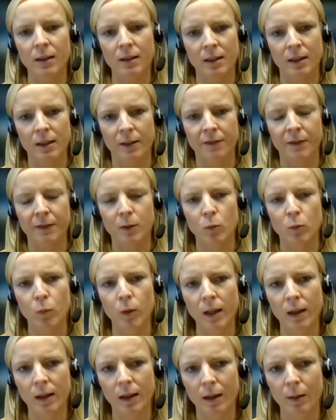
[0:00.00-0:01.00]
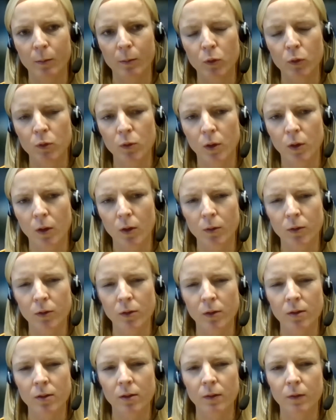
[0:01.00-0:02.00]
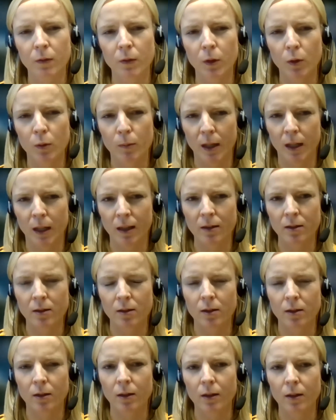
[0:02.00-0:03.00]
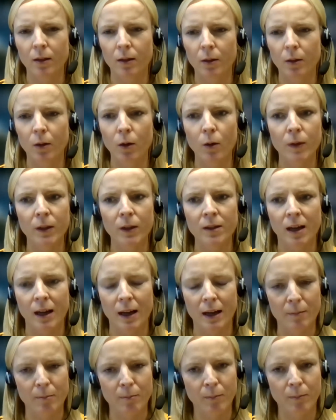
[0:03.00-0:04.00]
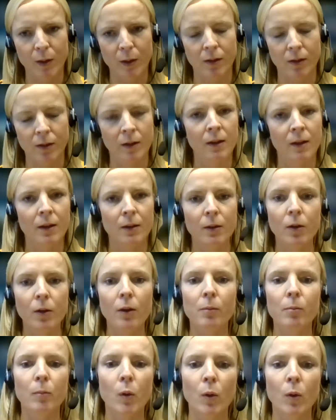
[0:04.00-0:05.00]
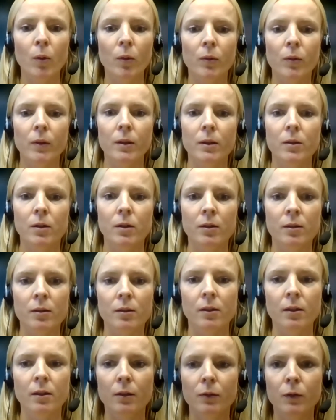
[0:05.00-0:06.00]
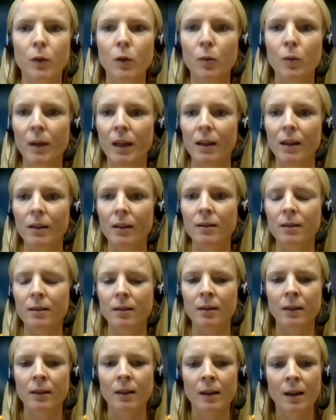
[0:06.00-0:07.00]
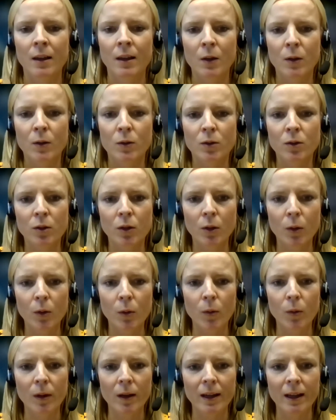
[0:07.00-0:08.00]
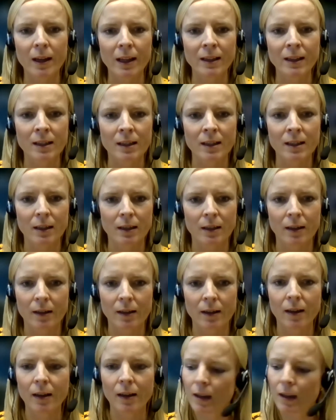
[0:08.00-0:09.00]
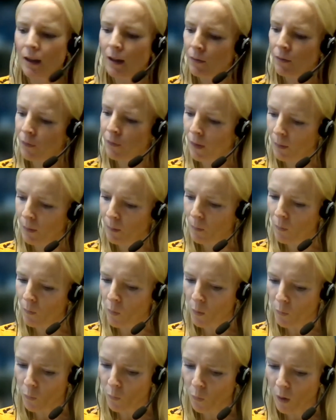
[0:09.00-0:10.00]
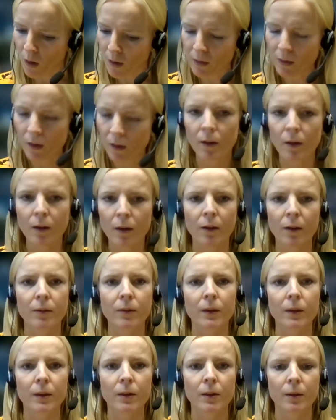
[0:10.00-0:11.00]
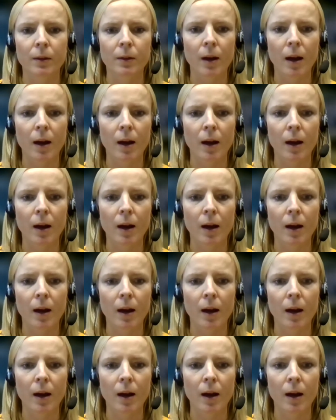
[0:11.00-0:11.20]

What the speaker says: minutes left. We are able to go just a few minutes over time, but not more than just a few minutes. So let's hear from one of